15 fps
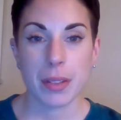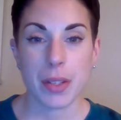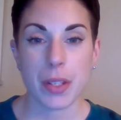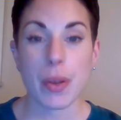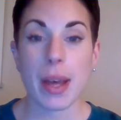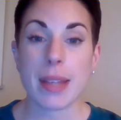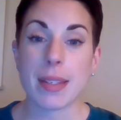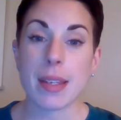
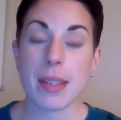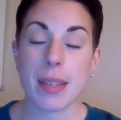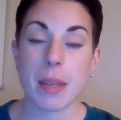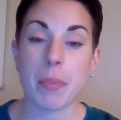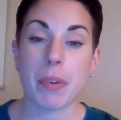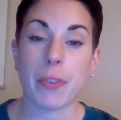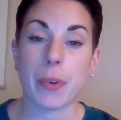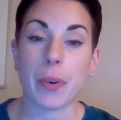So as I said
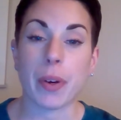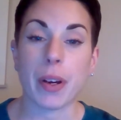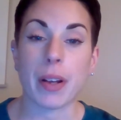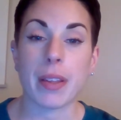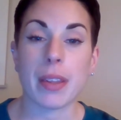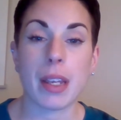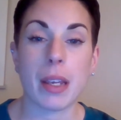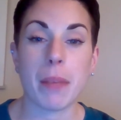before,
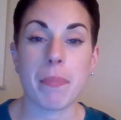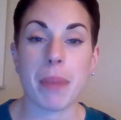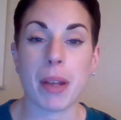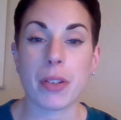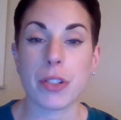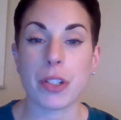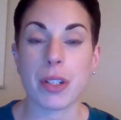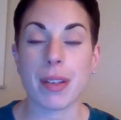the
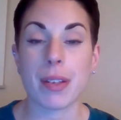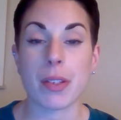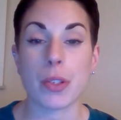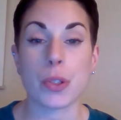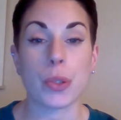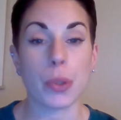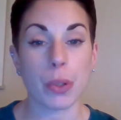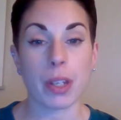bench is
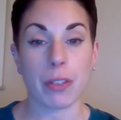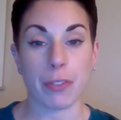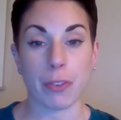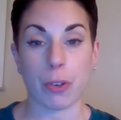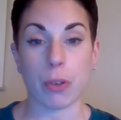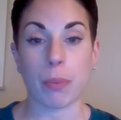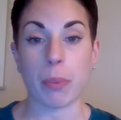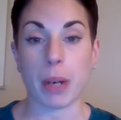truly a
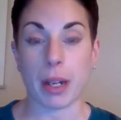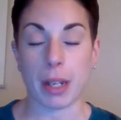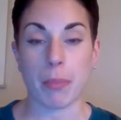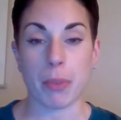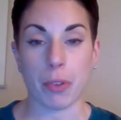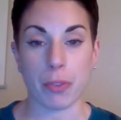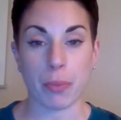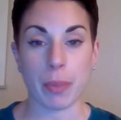full body
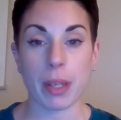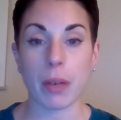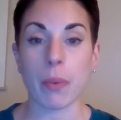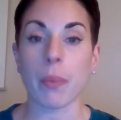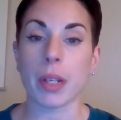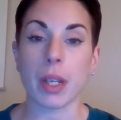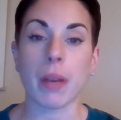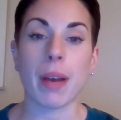movement
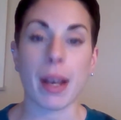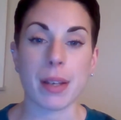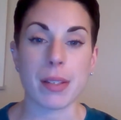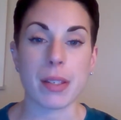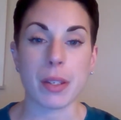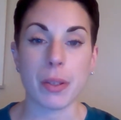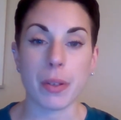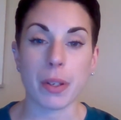when you
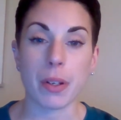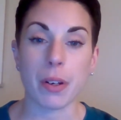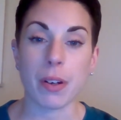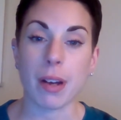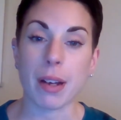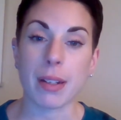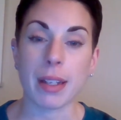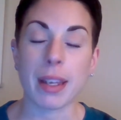execute it
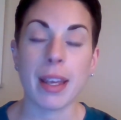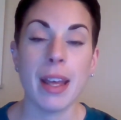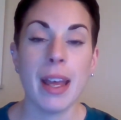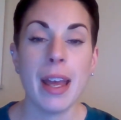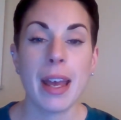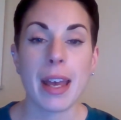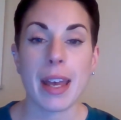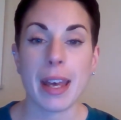correctly.
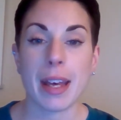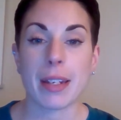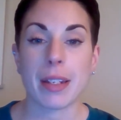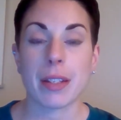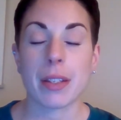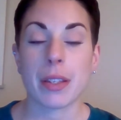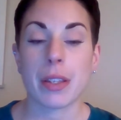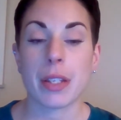
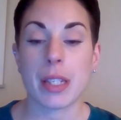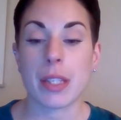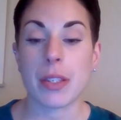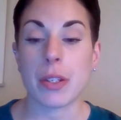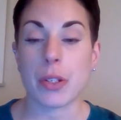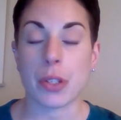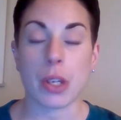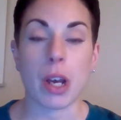And
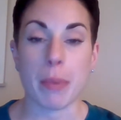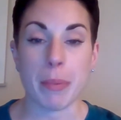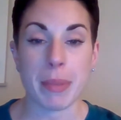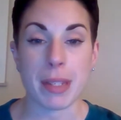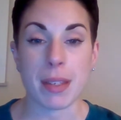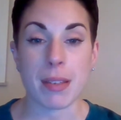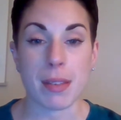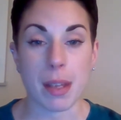there's a common
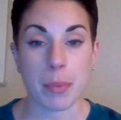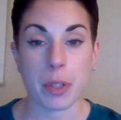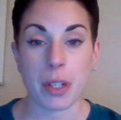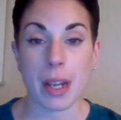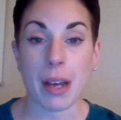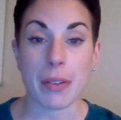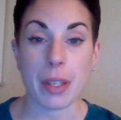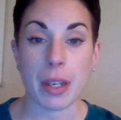misconception
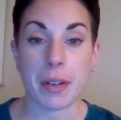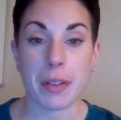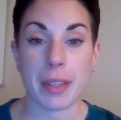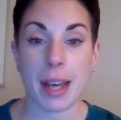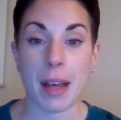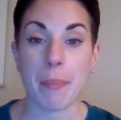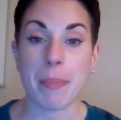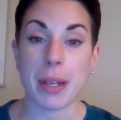out there
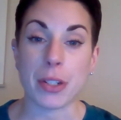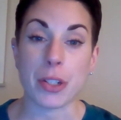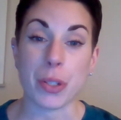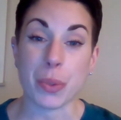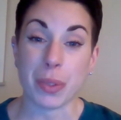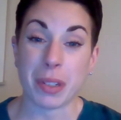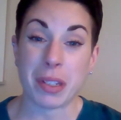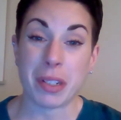that bench
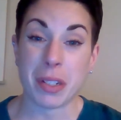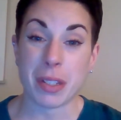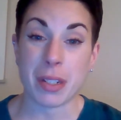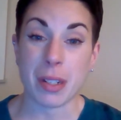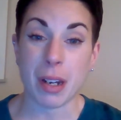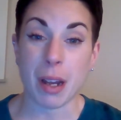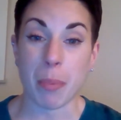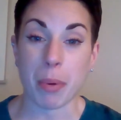is really just
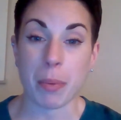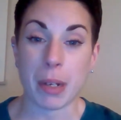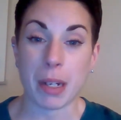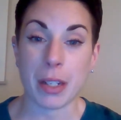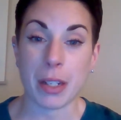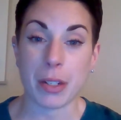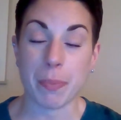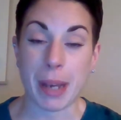an upper
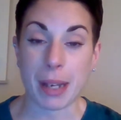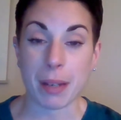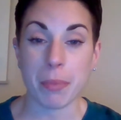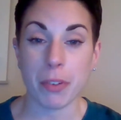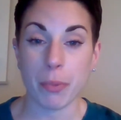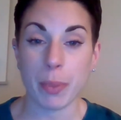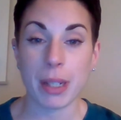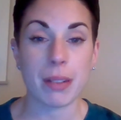body pec
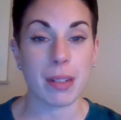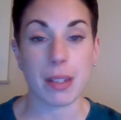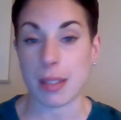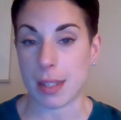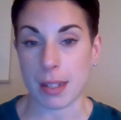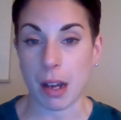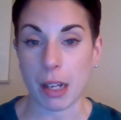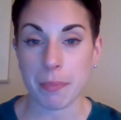movement, and it's
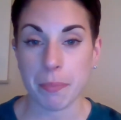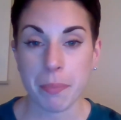not.